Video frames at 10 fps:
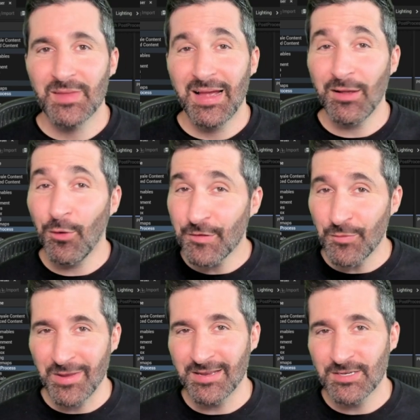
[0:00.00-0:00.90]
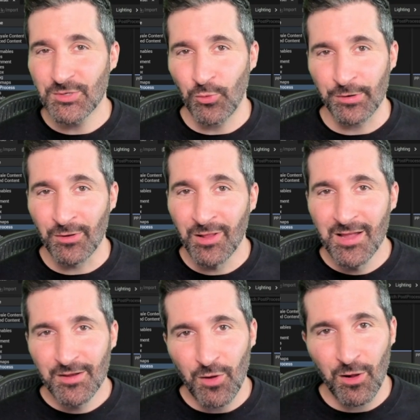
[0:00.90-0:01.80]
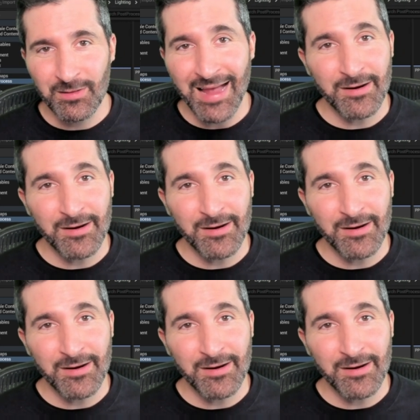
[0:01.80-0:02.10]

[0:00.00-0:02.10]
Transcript: I also made a tutorial called How